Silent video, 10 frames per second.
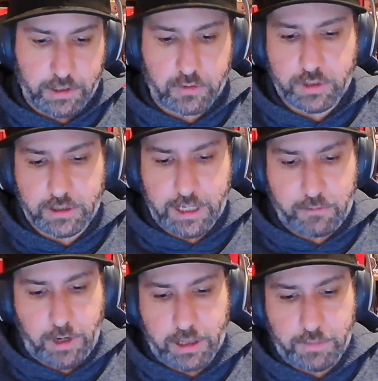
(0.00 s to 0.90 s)
good
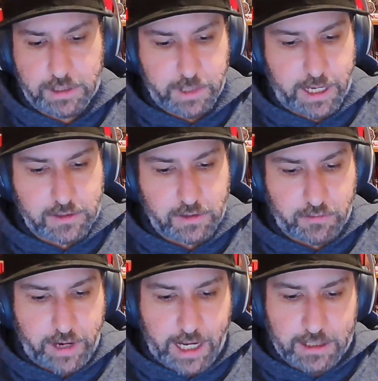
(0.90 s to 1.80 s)
and one of the best players on the
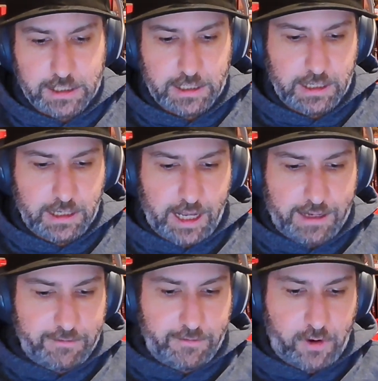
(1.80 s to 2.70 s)
ground. I
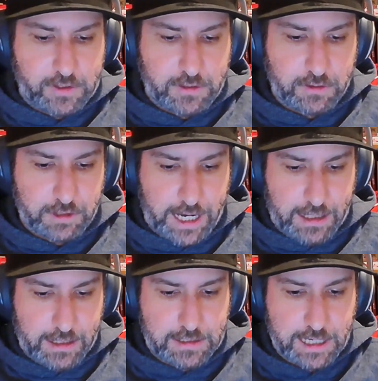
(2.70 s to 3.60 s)
gave a vote to
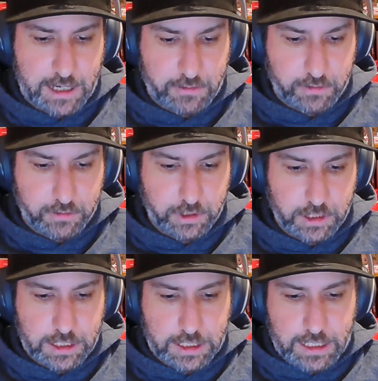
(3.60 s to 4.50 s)
Alix Tauru.
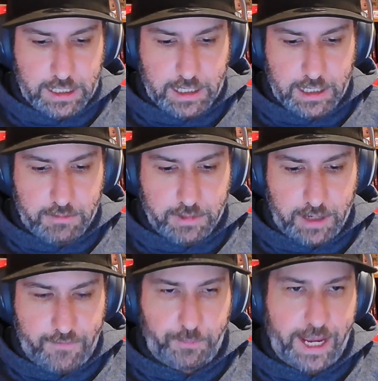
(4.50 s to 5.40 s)
I
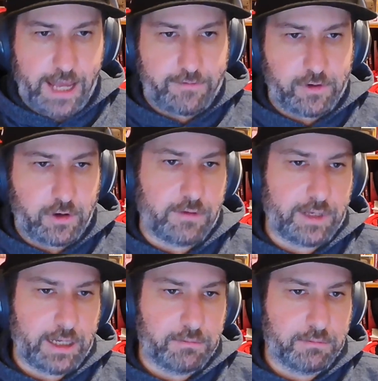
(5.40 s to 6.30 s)
felt bad for not giving
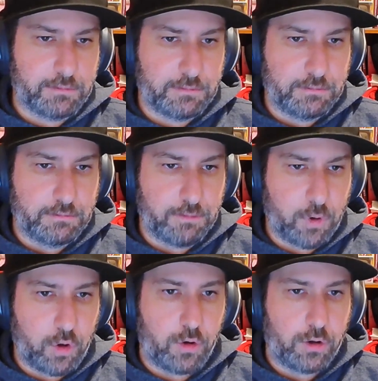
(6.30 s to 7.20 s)
him
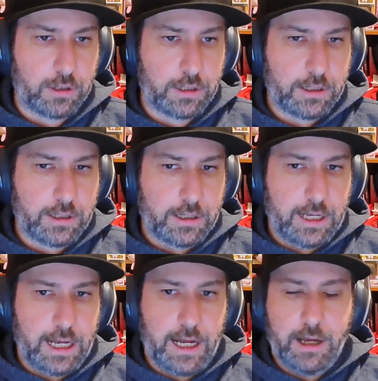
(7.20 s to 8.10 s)
more.
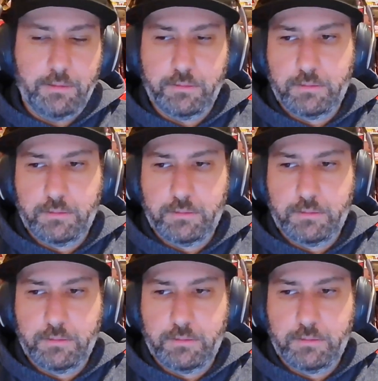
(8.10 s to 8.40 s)
And